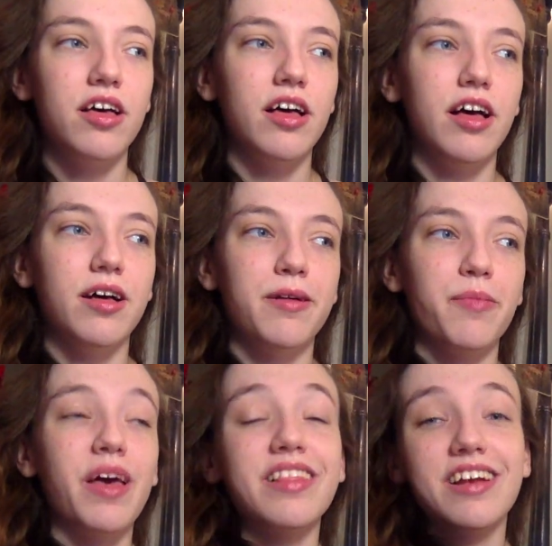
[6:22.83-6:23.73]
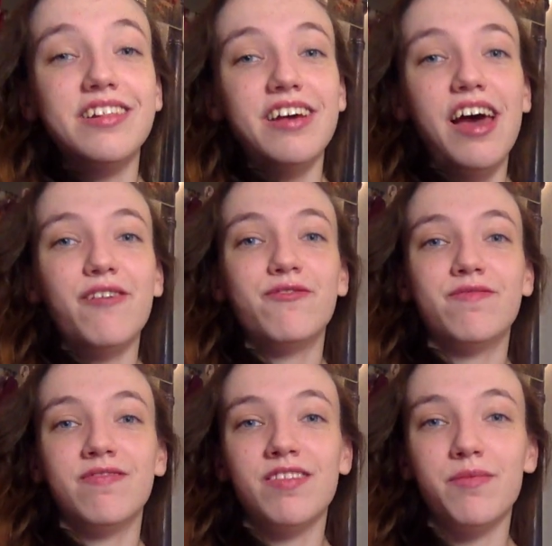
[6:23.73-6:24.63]
I like to have
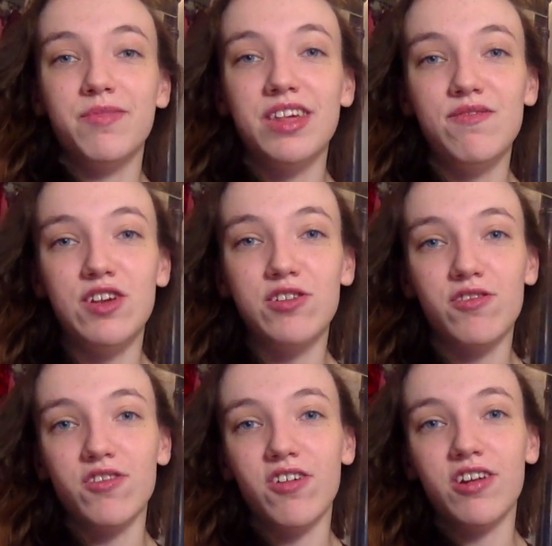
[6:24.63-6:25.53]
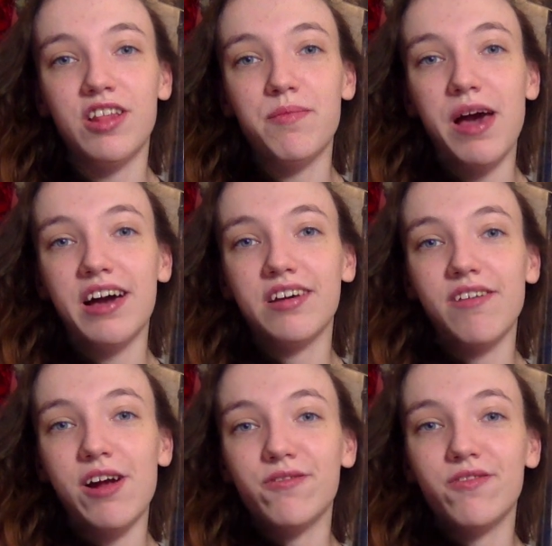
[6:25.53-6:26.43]
some TV turned on in the
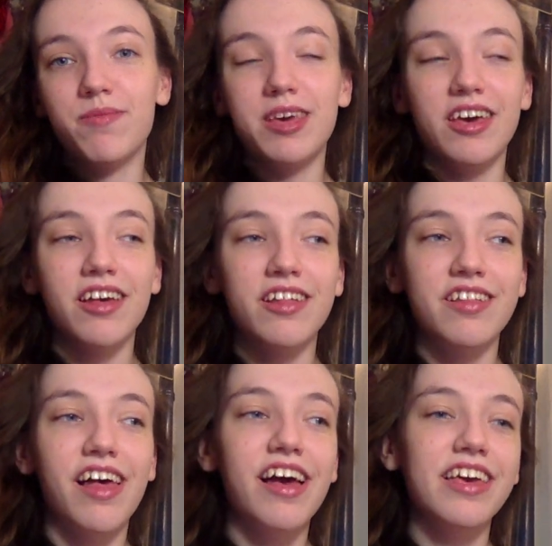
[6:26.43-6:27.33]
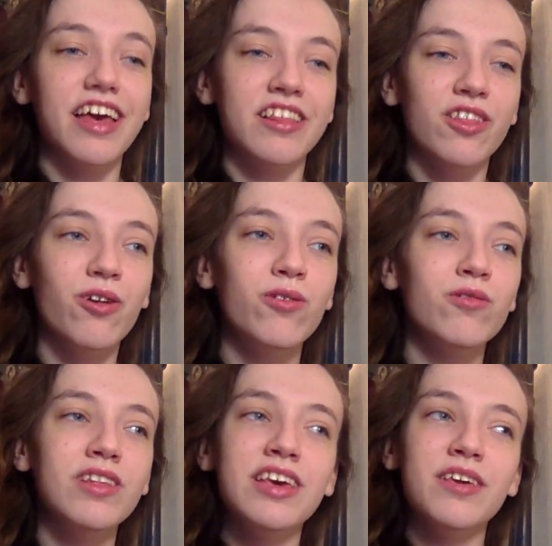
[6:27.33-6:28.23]
background because I get
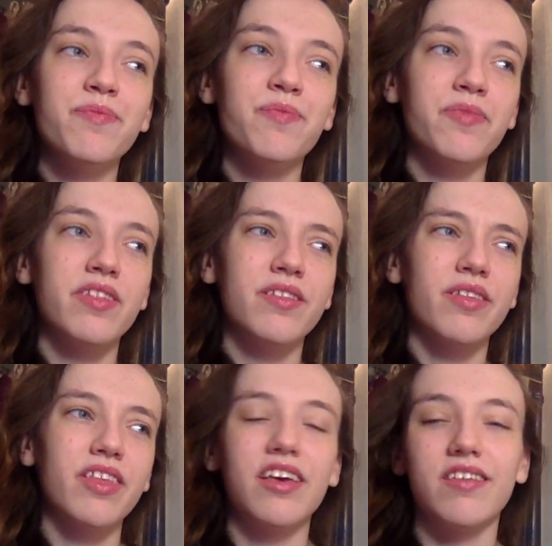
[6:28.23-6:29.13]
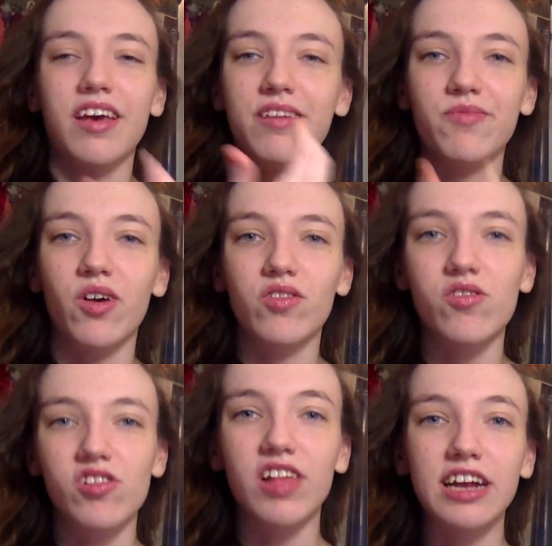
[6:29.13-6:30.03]
lonely. I also
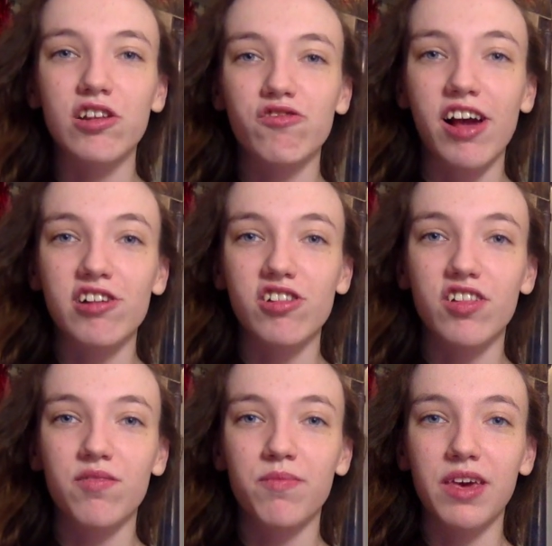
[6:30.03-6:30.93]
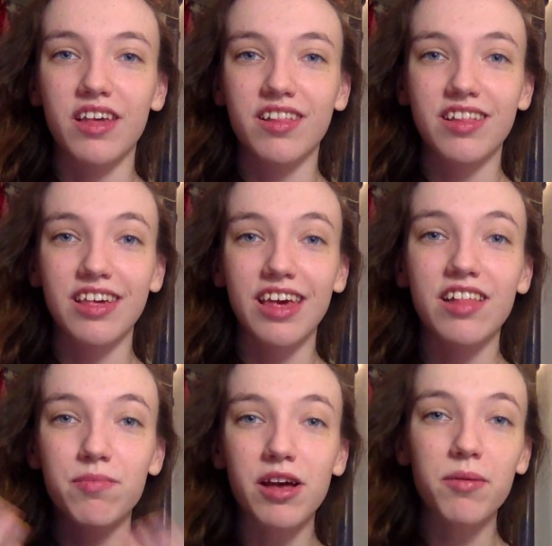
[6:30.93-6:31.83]
just like distractions because it
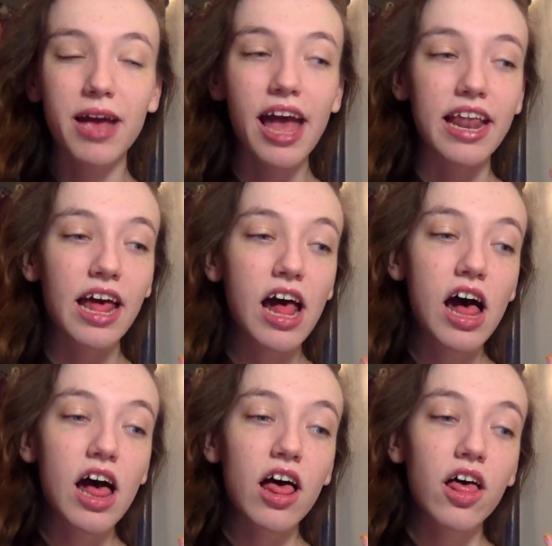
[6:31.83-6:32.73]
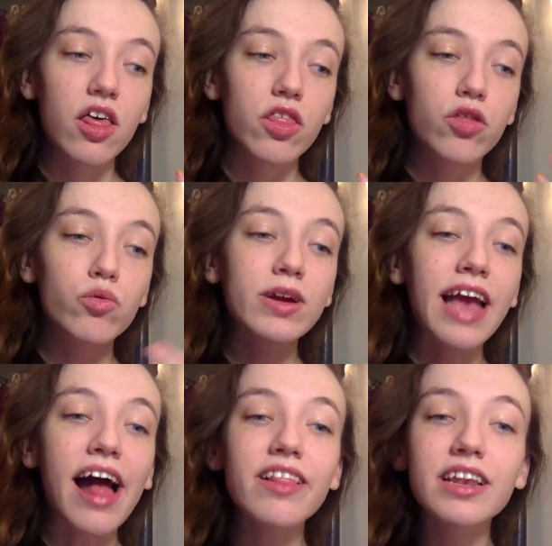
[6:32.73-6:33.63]
gets me out of my head. The
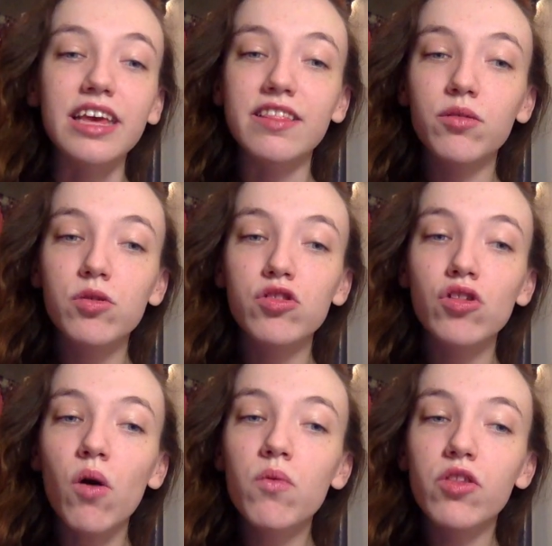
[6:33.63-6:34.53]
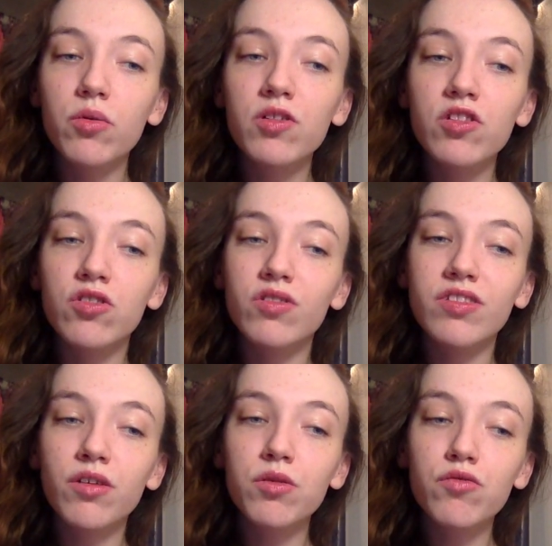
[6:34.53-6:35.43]
reality, there was
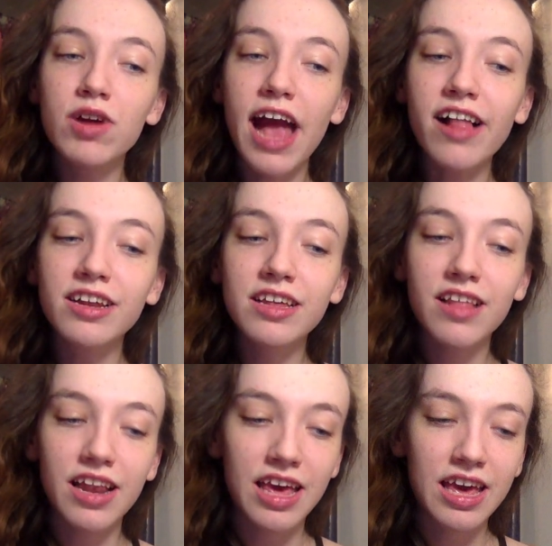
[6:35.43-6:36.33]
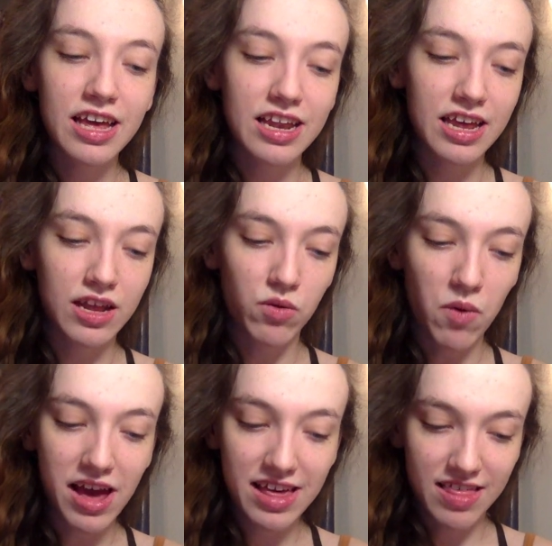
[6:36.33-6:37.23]
reality that hit in a
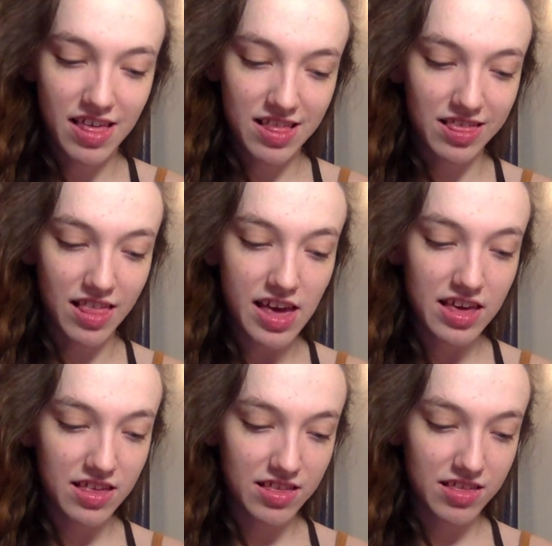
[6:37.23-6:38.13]
way that like